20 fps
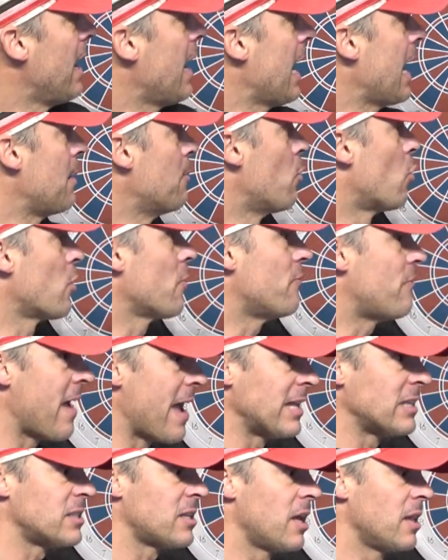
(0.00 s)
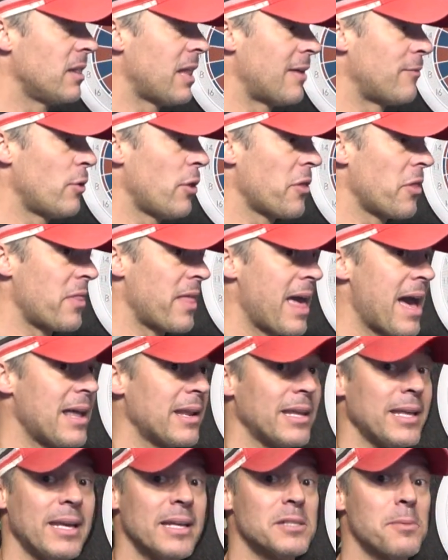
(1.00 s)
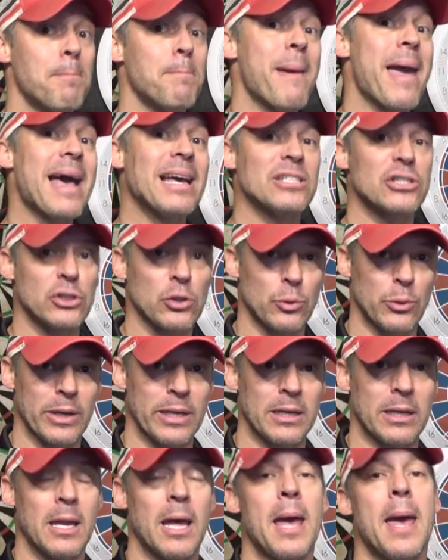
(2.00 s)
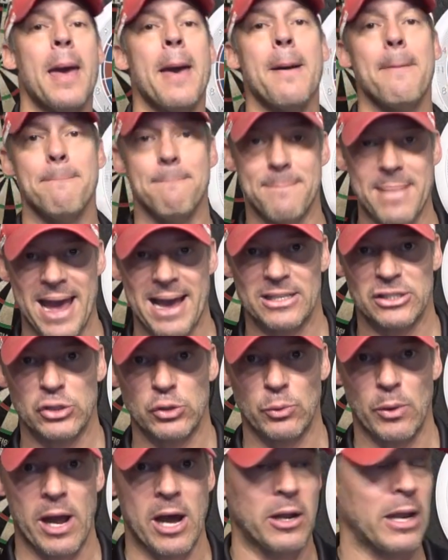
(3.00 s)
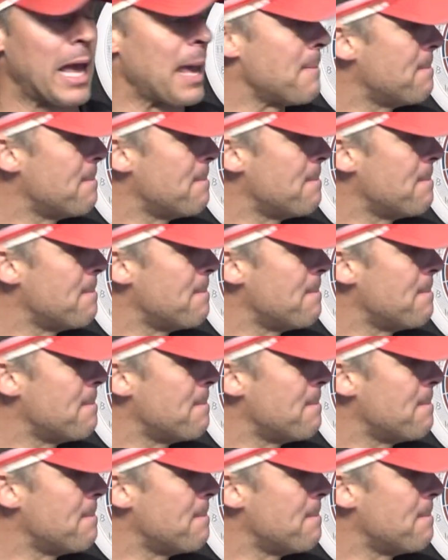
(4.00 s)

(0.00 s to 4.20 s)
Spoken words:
A more advanced level than that is master in, master out. A